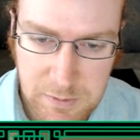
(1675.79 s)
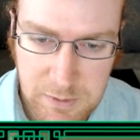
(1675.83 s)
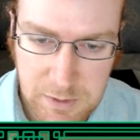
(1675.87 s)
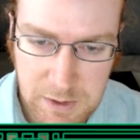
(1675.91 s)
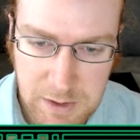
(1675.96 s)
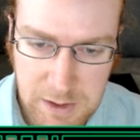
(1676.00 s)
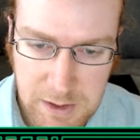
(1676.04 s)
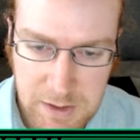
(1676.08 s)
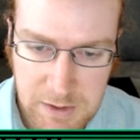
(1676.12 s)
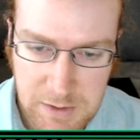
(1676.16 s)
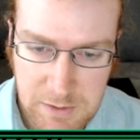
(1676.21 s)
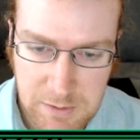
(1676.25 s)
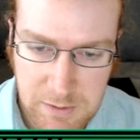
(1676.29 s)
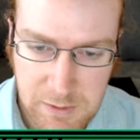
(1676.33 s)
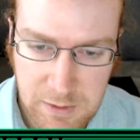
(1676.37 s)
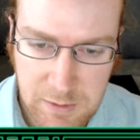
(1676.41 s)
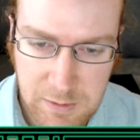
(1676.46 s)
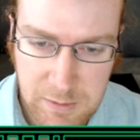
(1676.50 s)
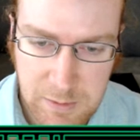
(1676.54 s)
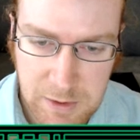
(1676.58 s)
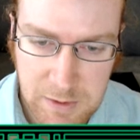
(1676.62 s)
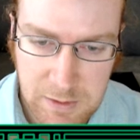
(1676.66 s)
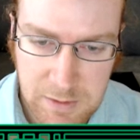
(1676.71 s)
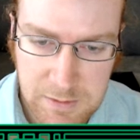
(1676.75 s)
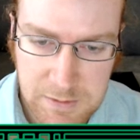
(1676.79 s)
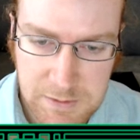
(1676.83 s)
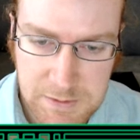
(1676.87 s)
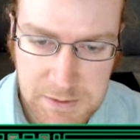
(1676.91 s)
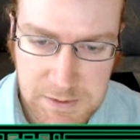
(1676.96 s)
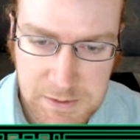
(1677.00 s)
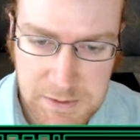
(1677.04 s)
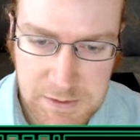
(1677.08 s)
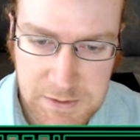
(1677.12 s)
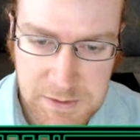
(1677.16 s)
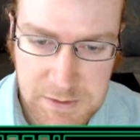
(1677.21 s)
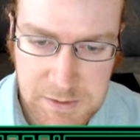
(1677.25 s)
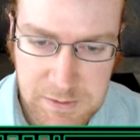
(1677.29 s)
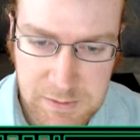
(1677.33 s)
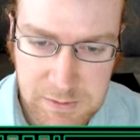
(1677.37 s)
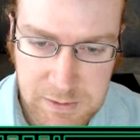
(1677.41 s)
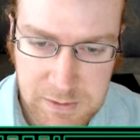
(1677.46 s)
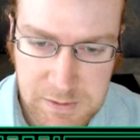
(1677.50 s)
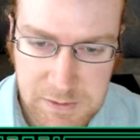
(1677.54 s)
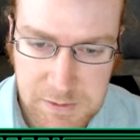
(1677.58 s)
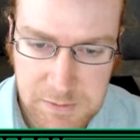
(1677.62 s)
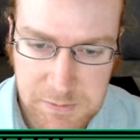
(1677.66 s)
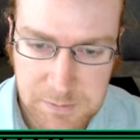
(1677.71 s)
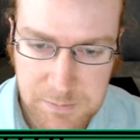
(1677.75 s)
I can't do anything about it, so let's just do
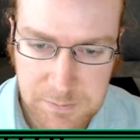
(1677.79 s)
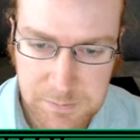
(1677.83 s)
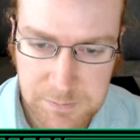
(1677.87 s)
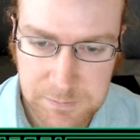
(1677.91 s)
this.